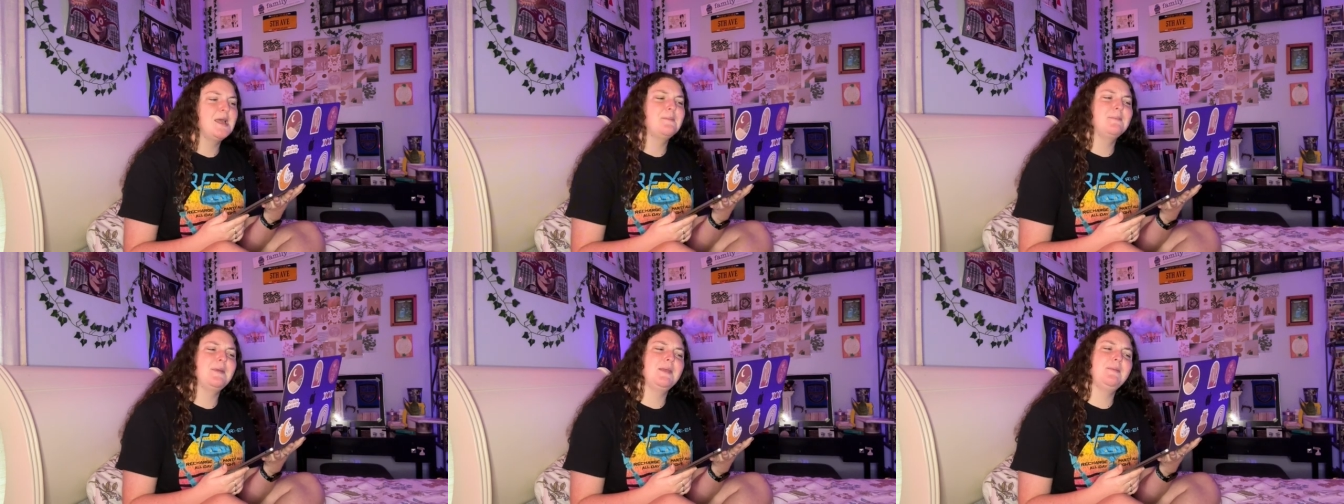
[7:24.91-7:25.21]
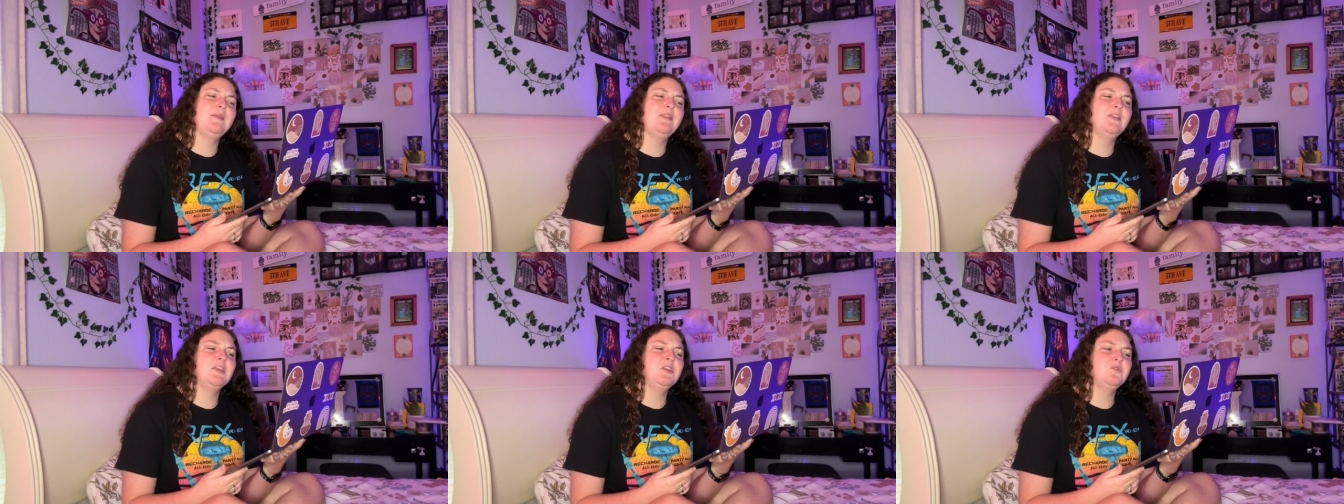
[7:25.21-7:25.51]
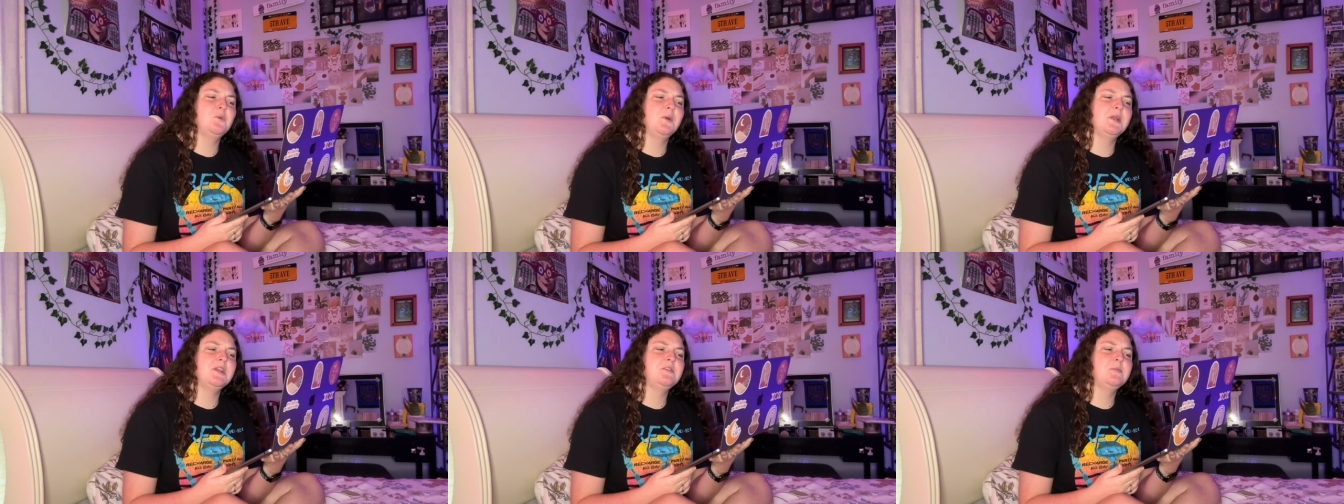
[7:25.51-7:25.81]
Maybe think
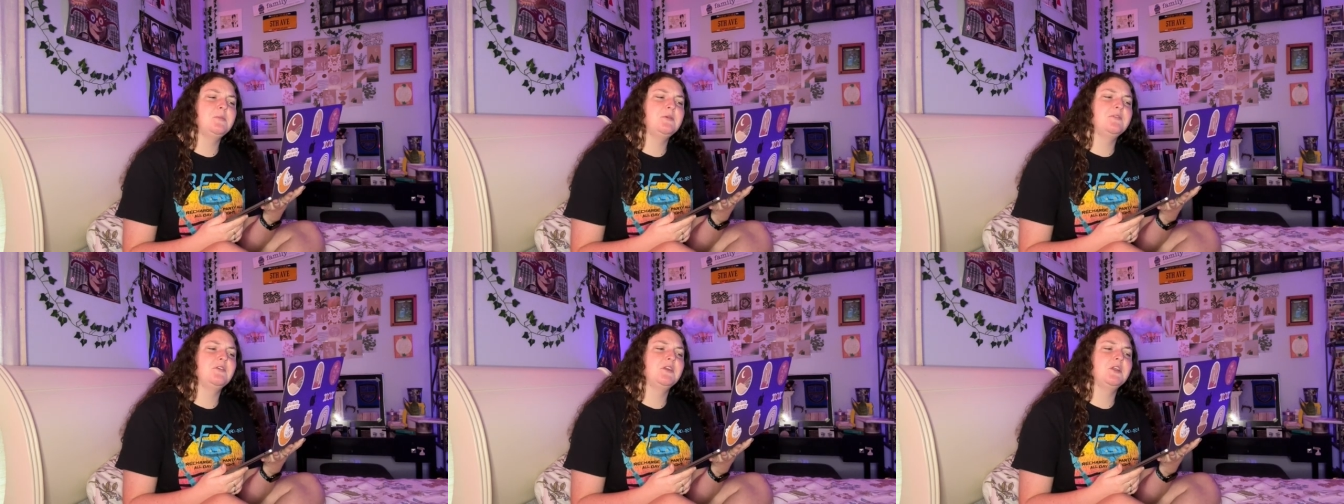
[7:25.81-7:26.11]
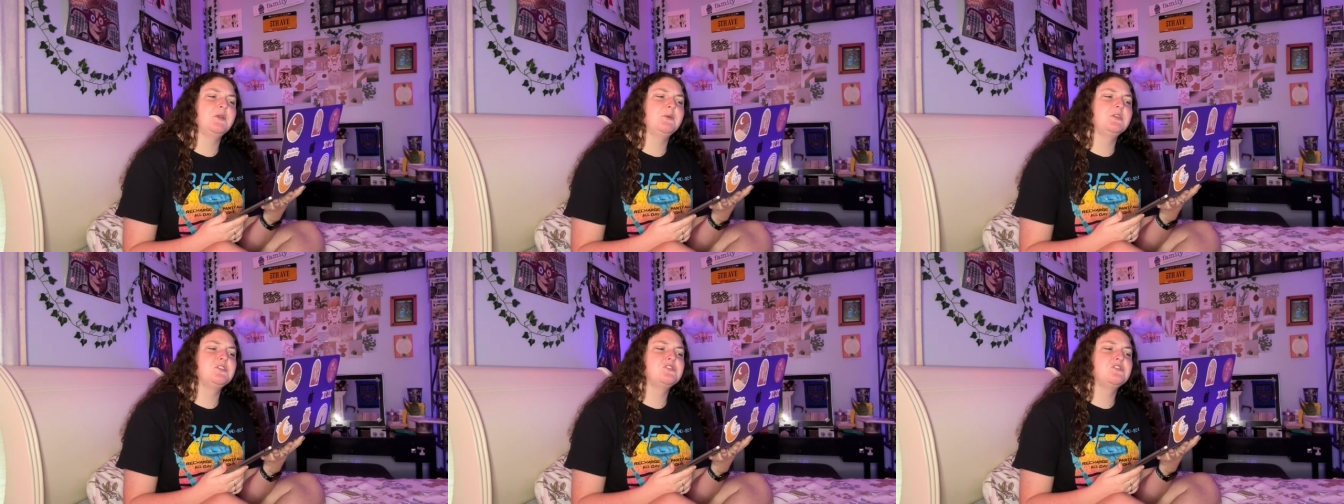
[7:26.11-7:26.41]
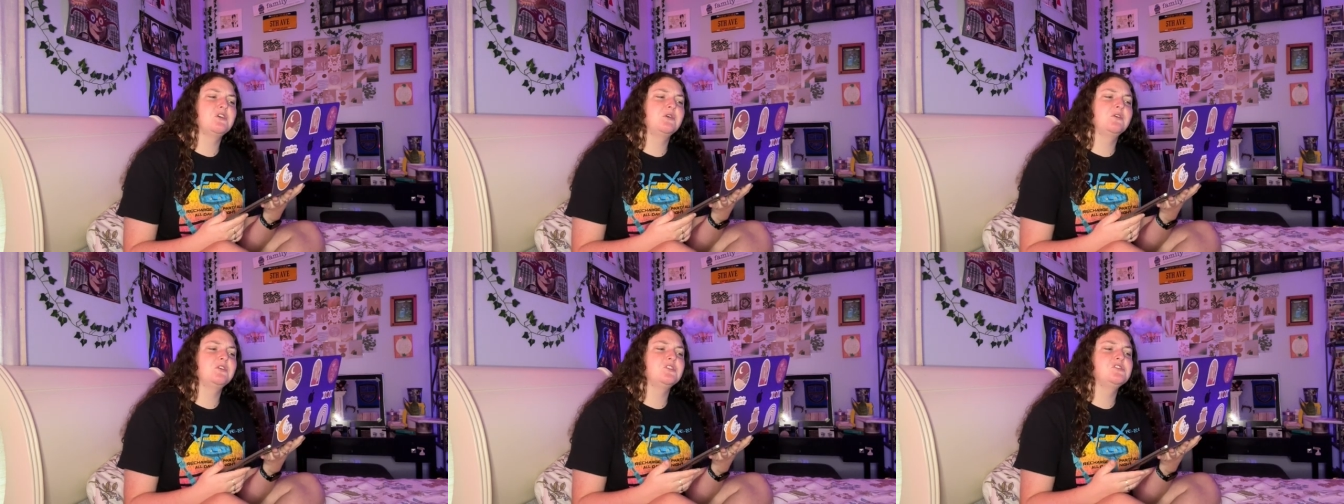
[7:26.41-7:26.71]
twice before you
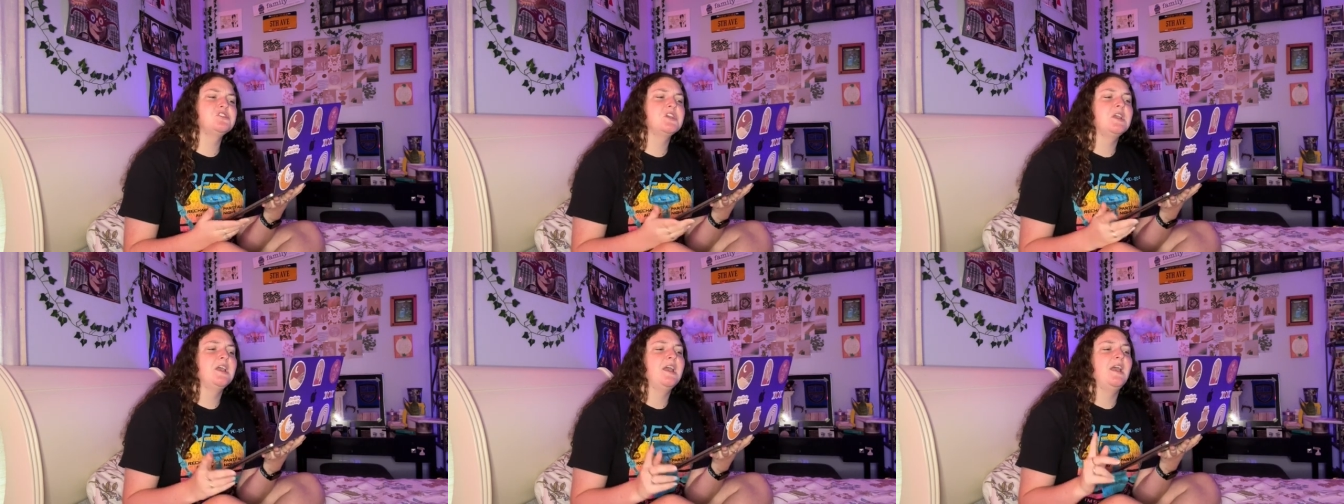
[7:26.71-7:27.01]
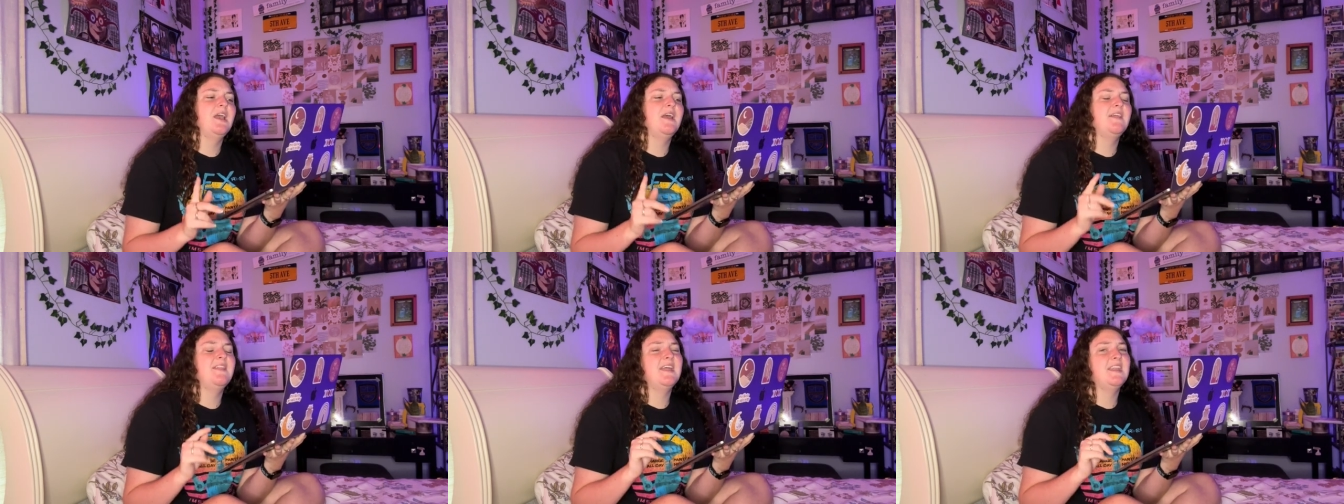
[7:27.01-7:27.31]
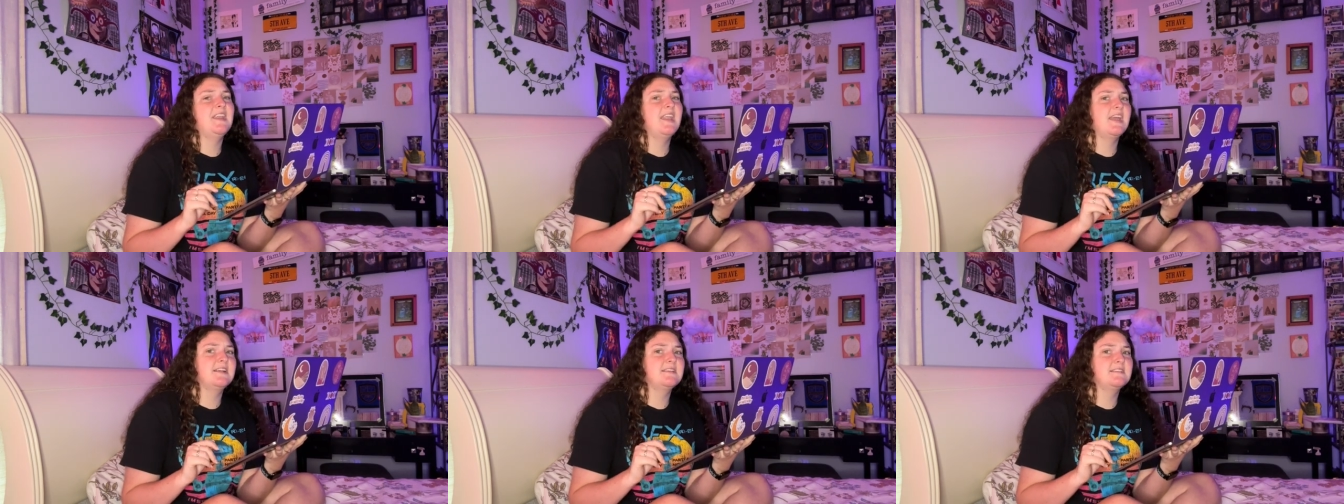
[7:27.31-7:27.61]
indulge in that
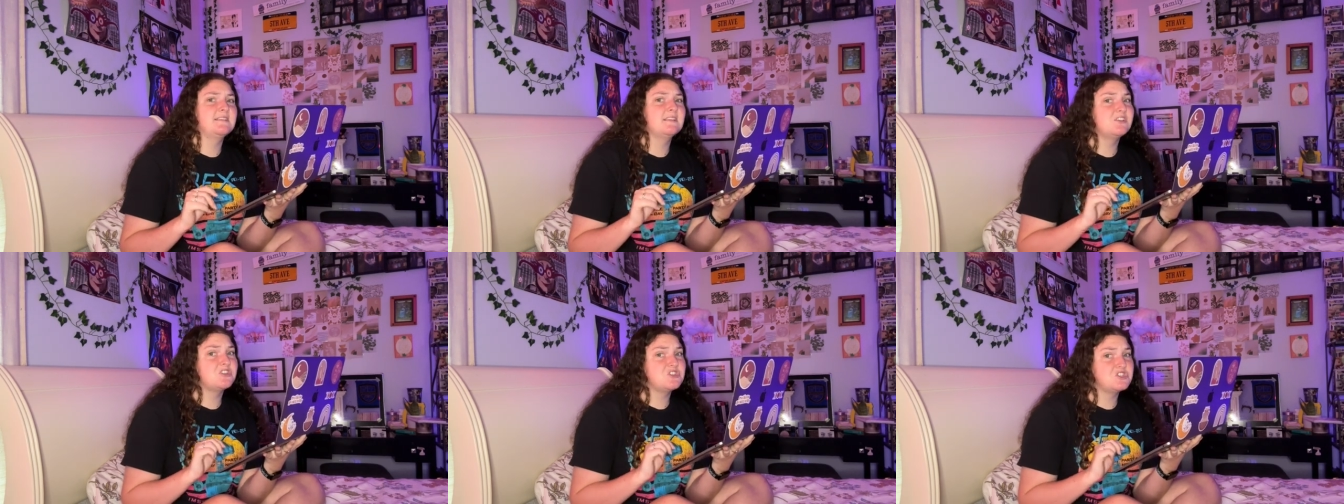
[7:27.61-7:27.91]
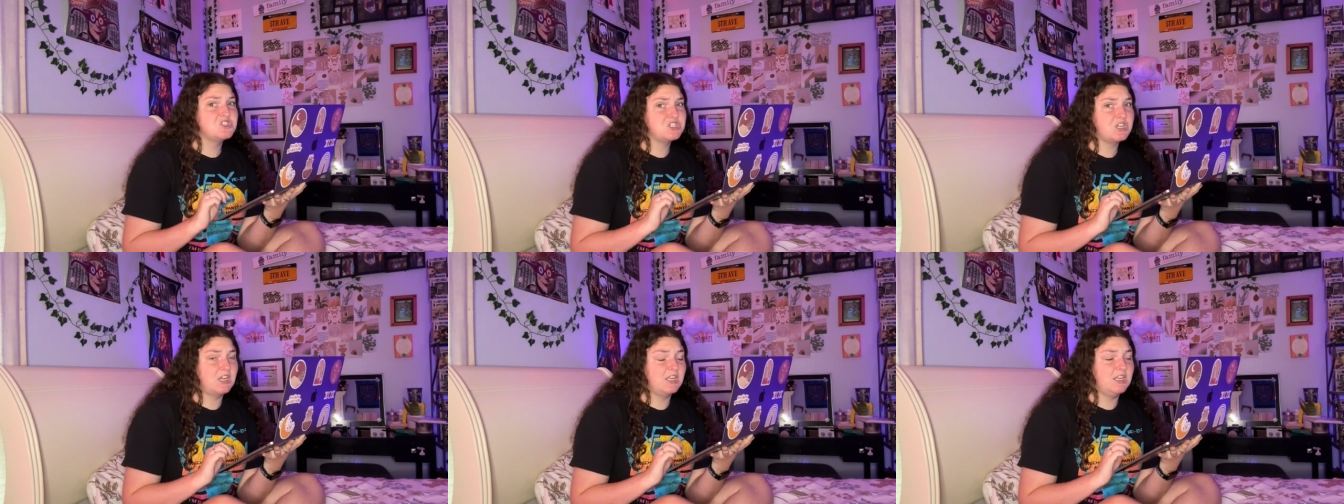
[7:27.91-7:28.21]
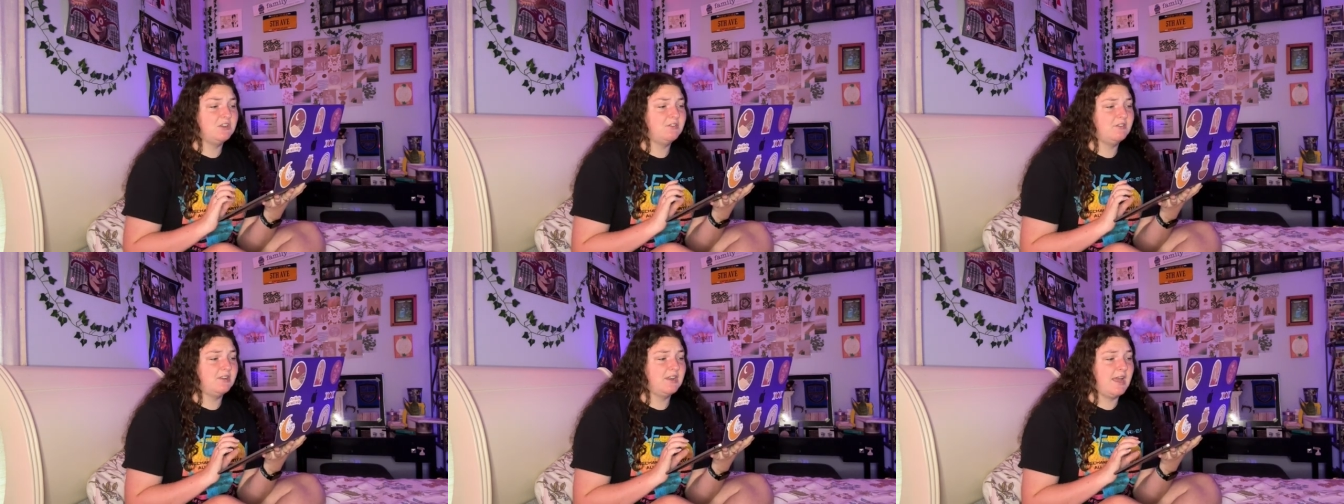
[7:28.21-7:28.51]
next
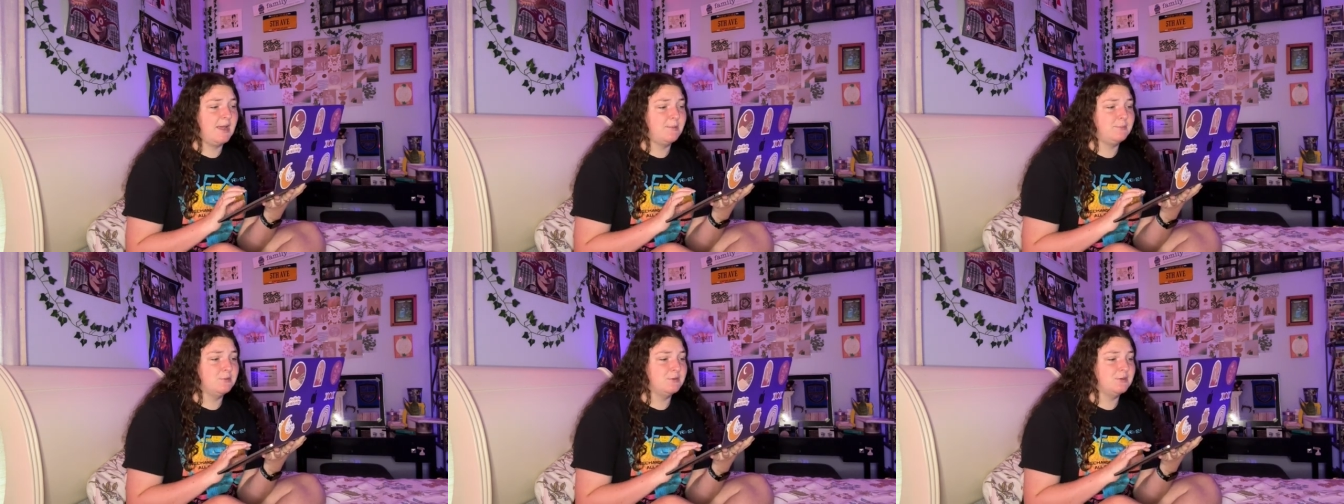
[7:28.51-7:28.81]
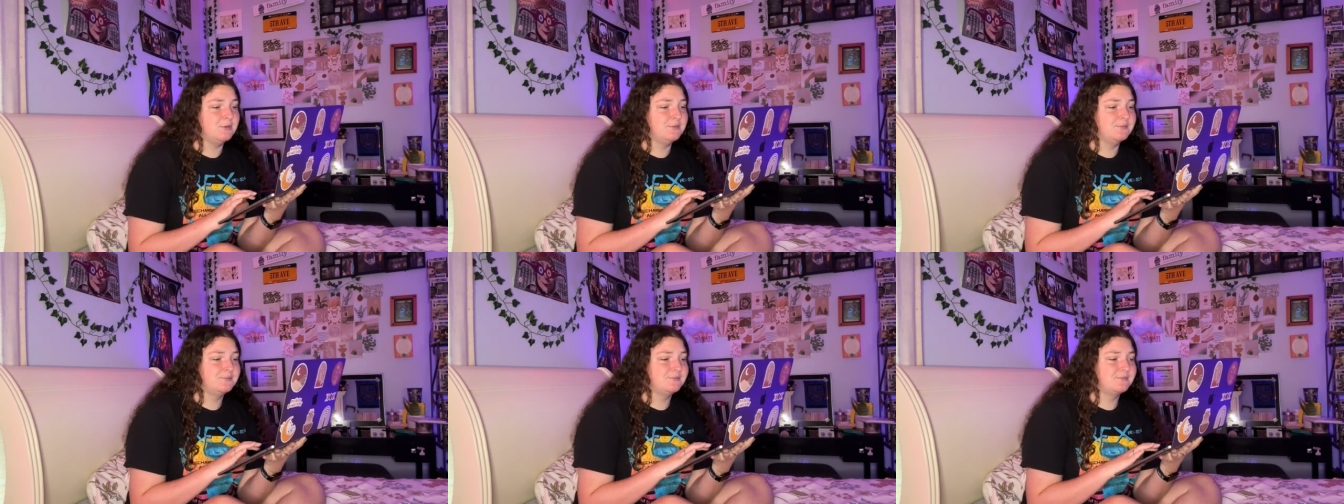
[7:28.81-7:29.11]
shiny red apple.